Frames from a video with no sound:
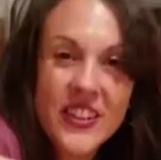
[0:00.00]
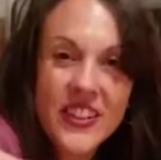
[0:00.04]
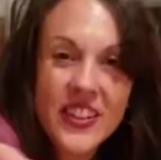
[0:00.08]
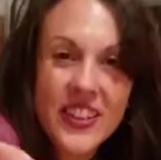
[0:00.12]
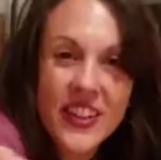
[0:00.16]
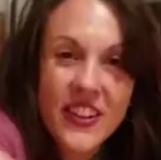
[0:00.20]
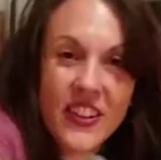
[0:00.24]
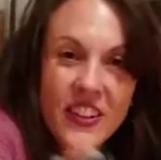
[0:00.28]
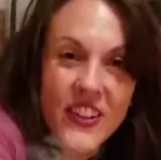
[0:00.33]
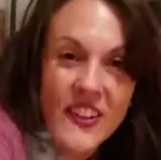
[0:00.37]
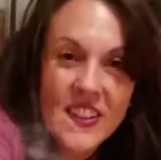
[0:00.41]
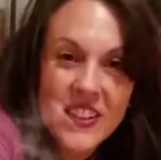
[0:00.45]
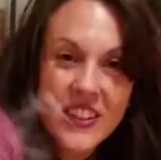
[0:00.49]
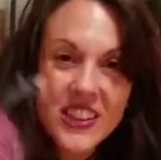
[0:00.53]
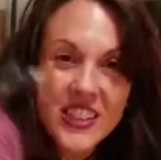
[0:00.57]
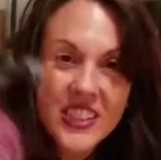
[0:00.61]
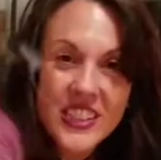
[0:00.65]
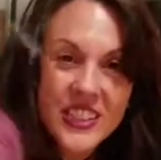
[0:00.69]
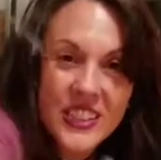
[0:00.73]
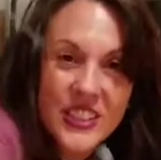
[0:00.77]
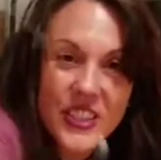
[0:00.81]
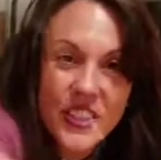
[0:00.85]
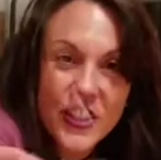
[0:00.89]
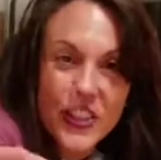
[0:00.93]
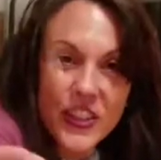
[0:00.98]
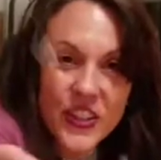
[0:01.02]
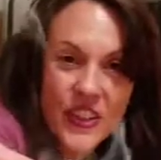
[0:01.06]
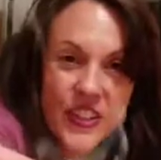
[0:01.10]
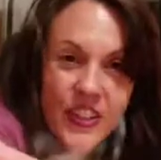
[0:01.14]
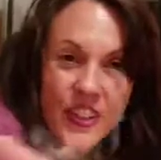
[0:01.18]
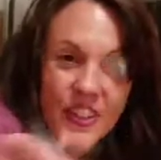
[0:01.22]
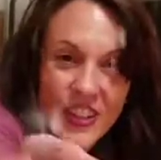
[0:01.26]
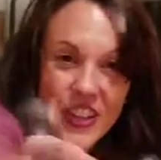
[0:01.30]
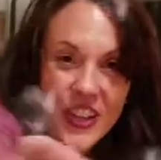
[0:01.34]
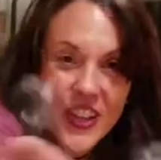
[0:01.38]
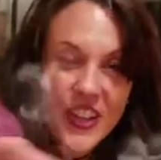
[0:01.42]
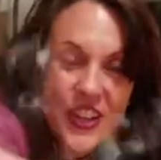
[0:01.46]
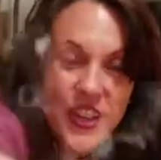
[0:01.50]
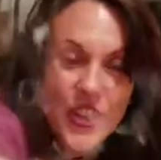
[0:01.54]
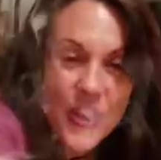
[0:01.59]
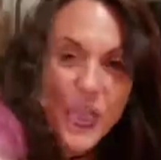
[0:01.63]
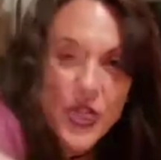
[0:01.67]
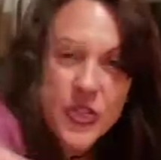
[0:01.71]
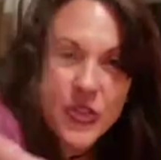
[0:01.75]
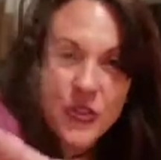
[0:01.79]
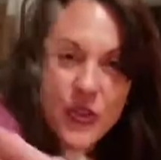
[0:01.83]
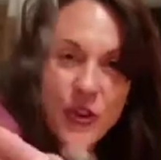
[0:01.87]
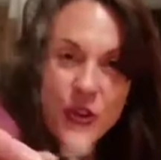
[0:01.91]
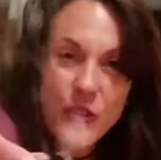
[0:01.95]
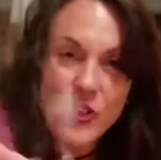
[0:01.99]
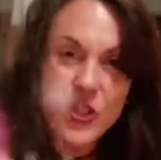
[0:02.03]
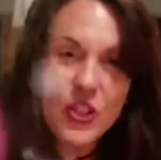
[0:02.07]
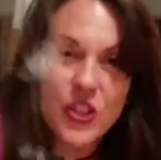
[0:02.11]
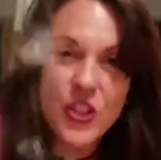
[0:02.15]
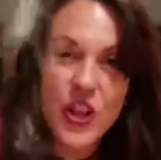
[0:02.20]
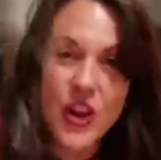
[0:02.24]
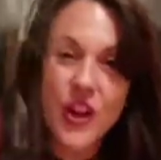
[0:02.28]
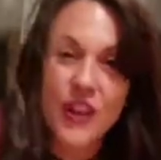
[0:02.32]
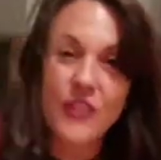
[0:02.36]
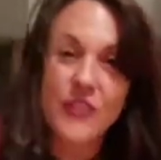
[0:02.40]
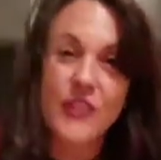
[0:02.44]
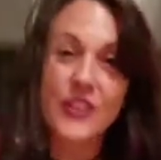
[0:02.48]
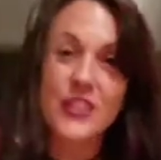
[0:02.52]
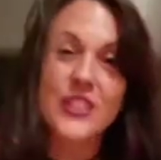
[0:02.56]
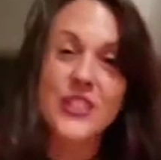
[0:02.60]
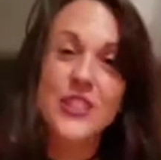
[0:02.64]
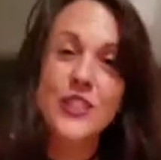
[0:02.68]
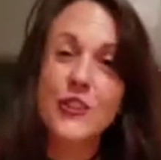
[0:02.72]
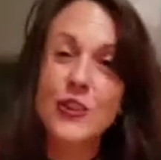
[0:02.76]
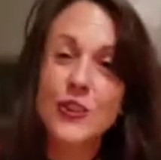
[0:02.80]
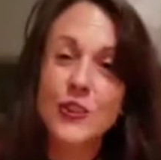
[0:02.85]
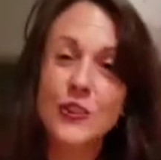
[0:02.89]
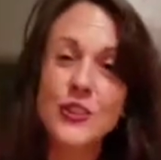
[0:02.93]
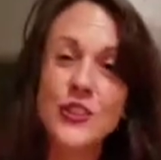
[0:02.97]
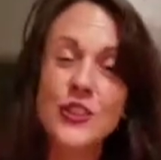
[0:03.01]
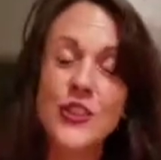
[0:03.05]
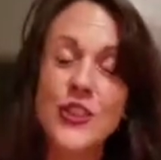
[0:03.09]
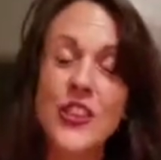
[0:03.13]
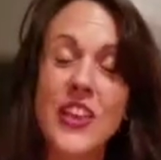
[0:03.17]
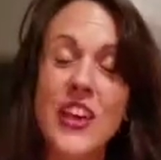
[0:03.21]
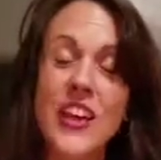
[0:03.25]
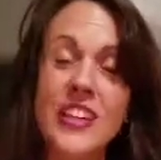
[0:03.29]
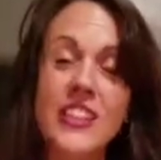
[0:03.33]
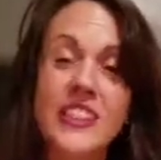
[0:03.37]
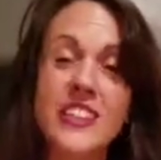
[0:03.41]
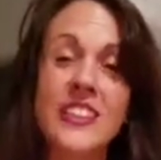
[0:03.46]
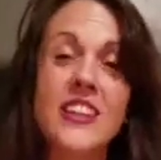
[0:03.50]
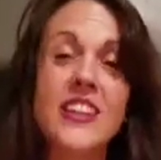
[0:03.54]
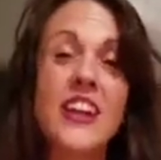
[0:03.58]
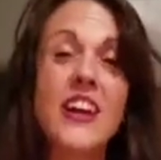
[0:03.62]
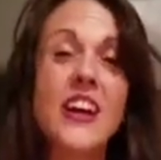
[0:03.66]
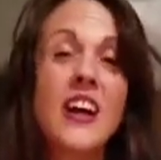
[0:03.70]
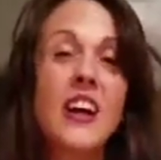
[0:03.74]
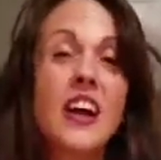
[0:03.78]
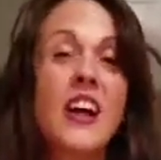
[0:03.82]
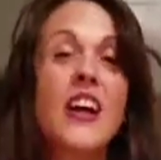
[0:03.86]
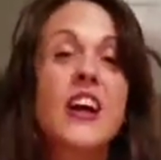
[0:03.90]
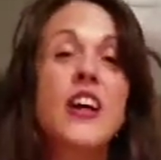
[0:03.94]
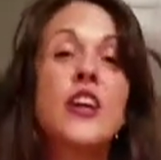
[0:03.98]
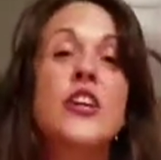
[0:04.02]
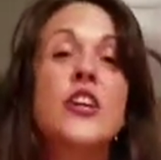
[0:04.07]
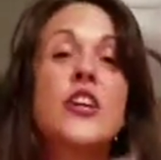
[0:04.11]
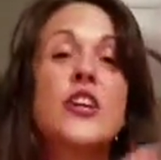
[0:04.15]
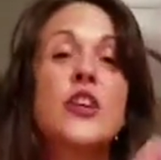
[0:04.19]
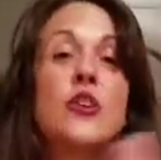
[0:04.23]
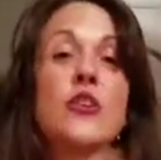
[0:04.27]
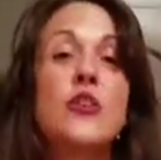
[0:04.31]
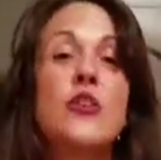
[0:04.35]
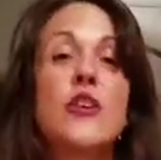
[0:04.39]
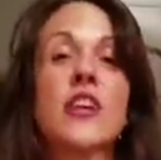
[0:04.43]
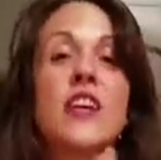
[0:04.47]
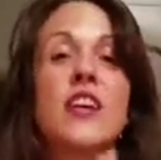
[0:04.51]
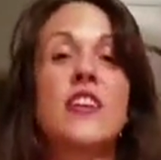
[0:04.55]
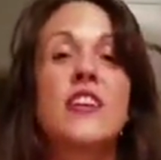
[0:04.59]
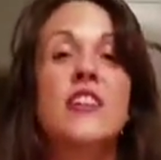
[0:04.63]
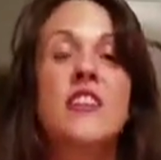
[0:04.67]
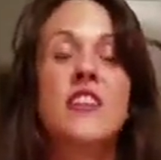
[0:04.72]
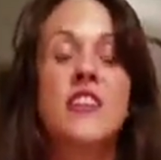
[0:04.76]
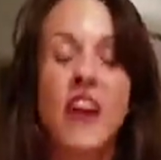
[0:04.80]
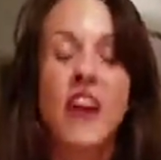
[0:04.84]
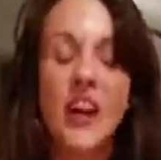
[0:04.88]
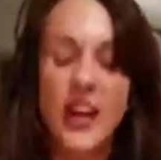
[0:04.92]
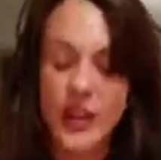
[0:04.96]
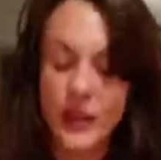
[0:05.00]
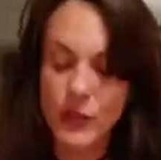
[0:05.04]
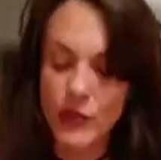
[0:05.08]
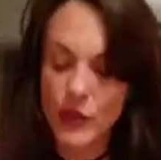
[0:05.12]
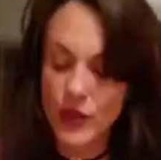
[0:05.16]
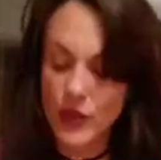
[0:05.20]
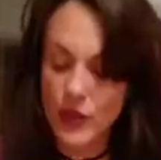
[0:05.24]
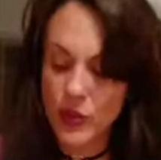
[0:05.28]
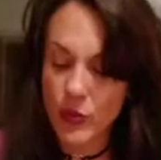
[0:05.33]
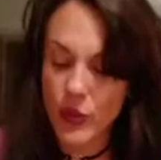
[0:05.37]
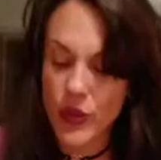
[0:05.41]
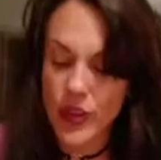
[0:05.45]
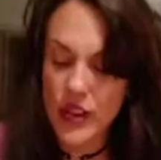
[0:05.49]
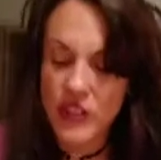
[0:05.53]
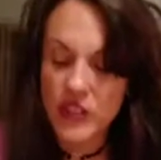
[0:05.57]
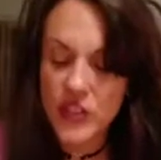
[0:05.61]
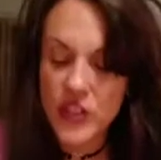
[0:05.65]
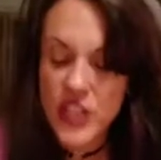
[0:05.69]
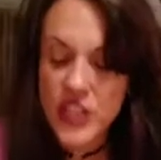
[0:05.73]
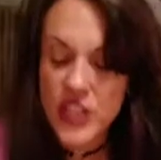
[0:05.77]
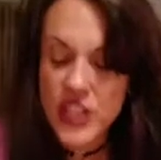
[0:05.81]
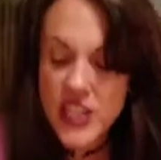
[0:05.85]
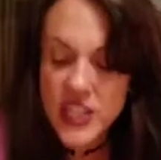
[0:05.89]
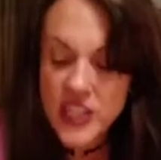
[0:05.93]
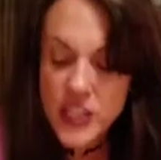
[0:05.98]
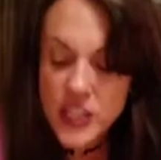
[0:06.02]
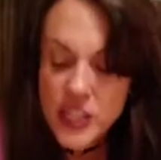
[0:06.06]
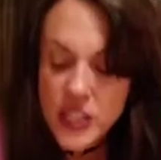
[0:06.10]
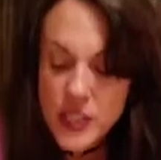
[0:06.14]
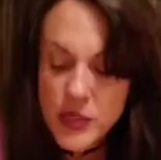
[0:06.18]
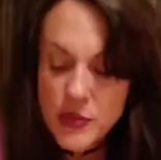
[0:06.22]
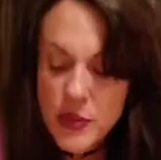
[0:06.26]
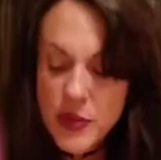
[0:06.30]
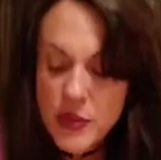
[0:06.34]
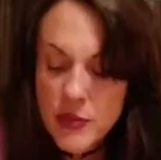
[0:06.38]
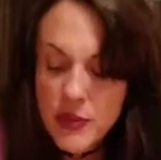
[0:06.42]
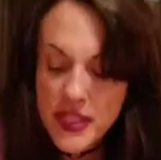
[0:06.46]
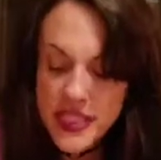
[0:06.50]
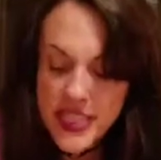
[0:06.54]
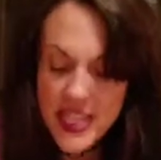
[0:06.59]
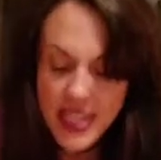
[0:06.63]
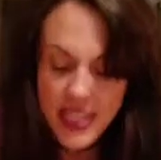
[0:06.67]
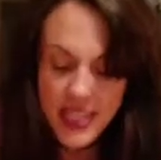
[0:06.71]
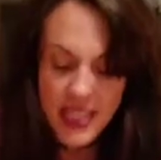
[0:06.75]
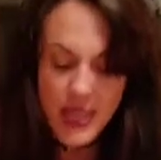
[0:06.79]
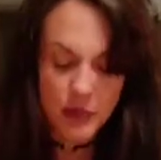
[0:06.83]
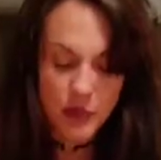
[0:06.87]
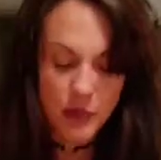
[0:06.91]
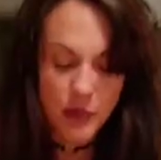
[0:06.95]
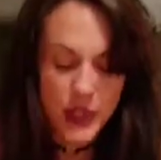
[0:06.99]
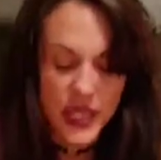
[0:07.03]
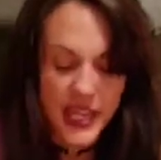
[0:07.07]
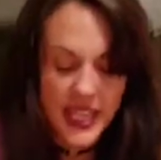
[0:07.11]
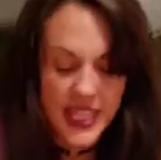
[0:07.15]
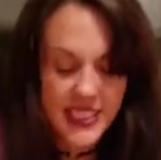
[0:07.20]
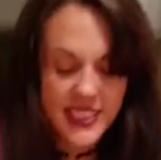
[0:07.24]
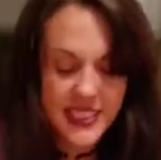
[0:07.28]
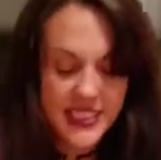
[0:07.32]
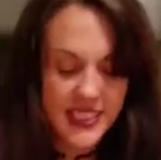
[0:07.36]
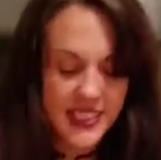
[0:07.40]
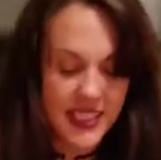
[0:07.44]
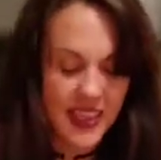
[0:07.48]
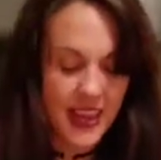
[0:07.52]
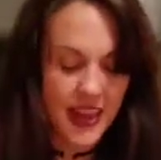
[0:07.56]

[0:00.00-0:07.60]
Here, I'll cleanse your throat chakra too so that you can align with whatever changes may be taking place.